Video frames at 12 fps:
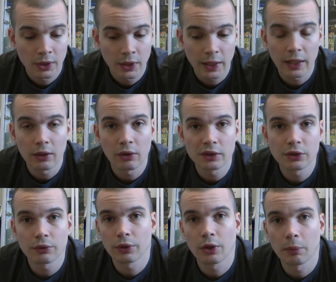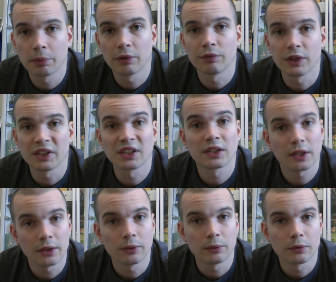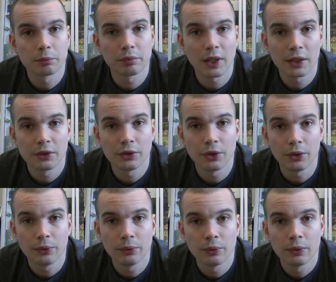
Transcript: and I saw a copy of it sealed, brand new,